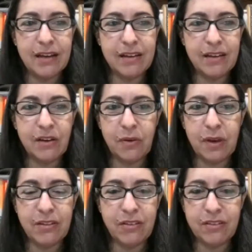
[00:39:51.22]
you know,
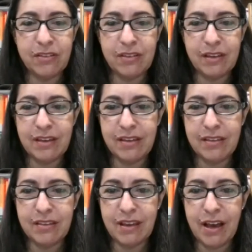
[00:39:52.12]
it just
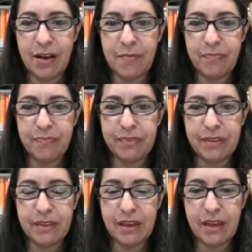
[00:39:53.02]
is,
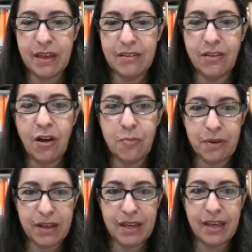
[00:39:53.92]
it's
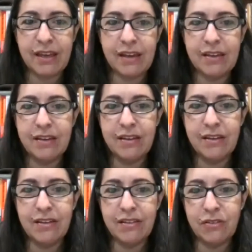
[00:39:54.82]
heartbreaking
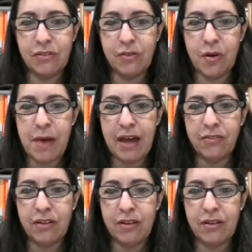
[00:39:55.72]
to
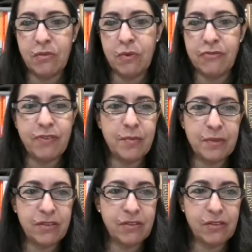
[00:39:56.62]
imagine what
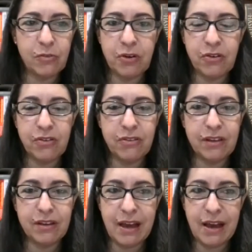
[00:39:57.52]
families are
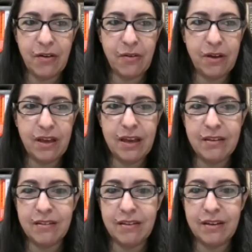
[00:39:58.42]
experiencing now,
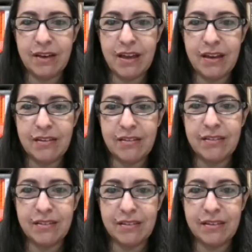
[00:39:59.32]
and
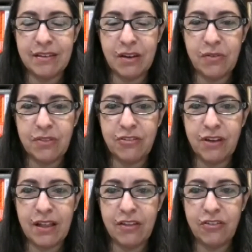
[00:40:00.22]
you know, the
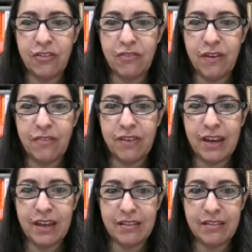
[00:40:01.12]
challenge of getting to